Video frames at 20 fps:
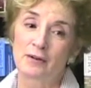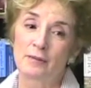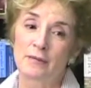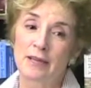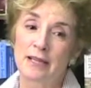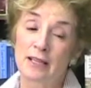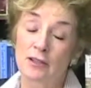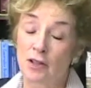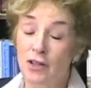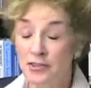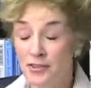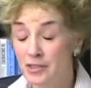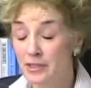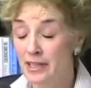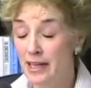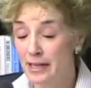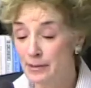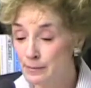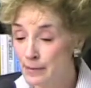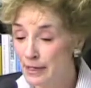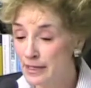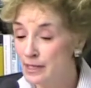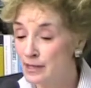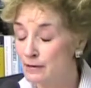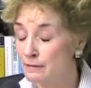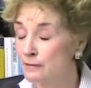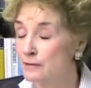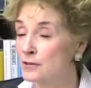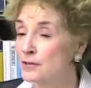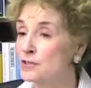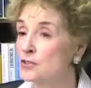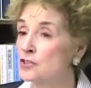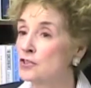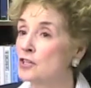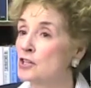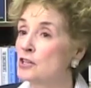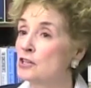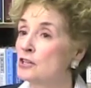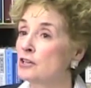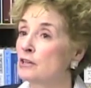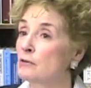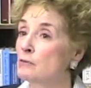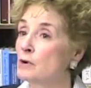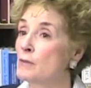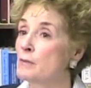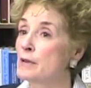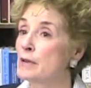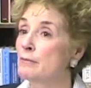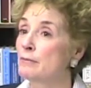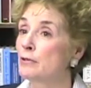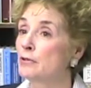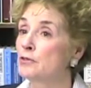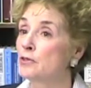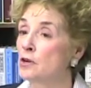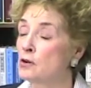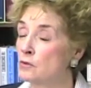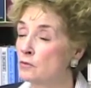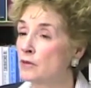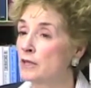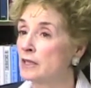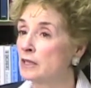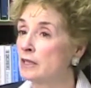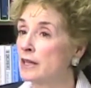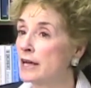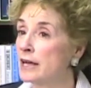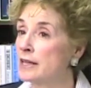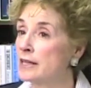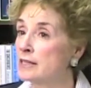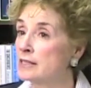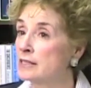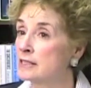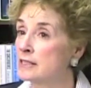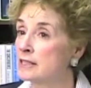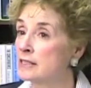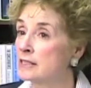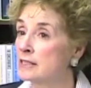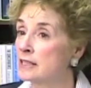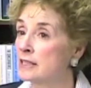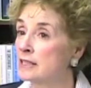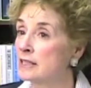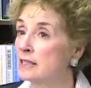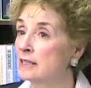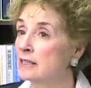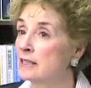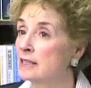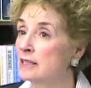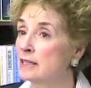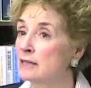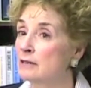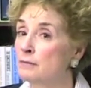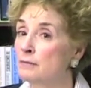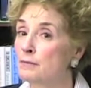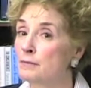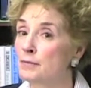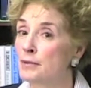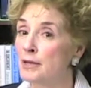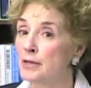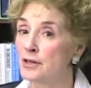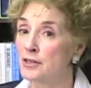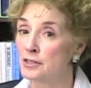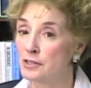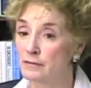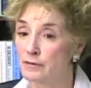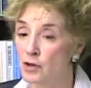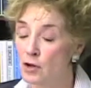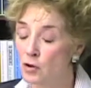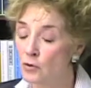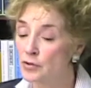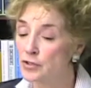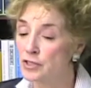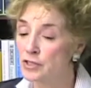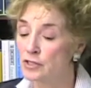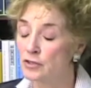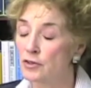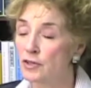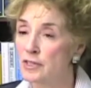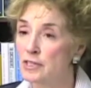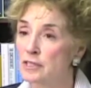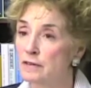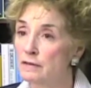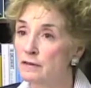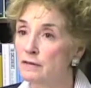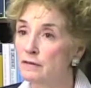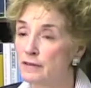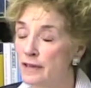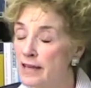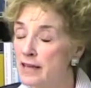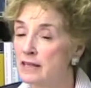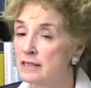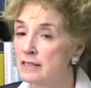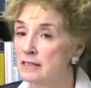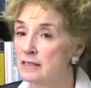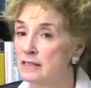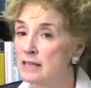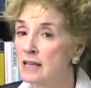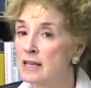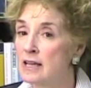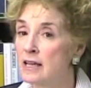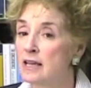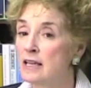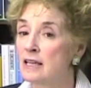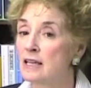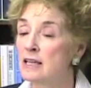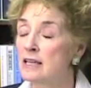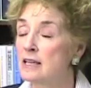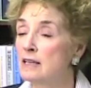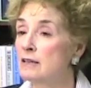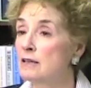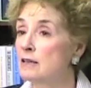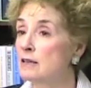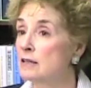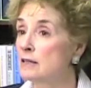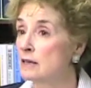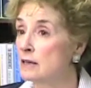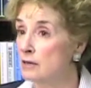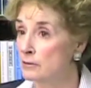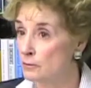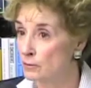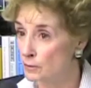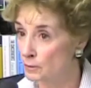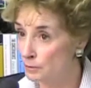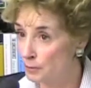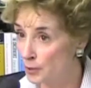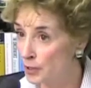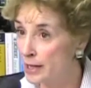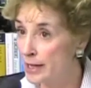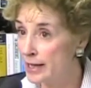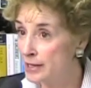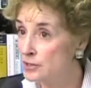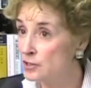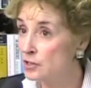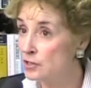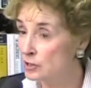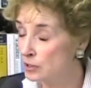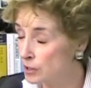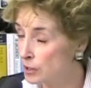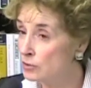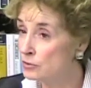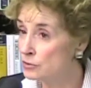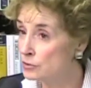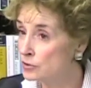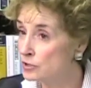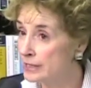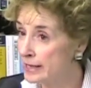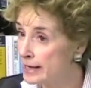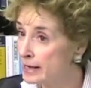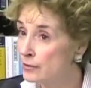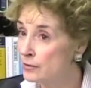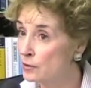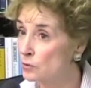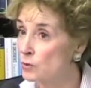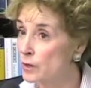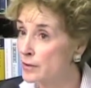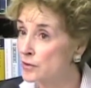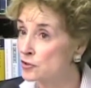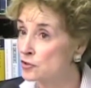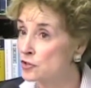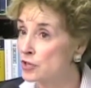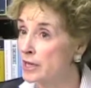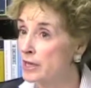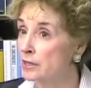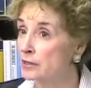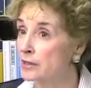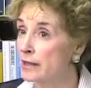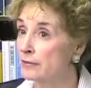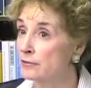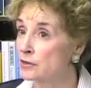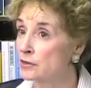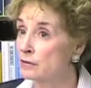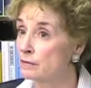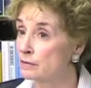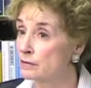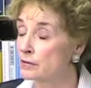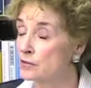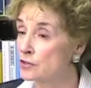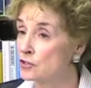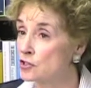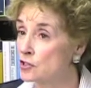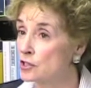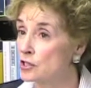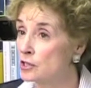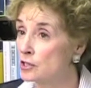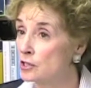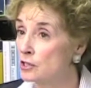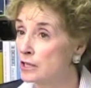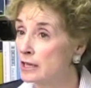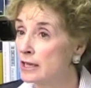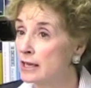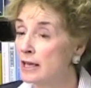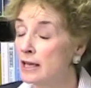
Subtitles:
He lost a lot of money the first year, and what people don't realize is that because of a whole series of events, he planned to close down the Weather Channel after the first year.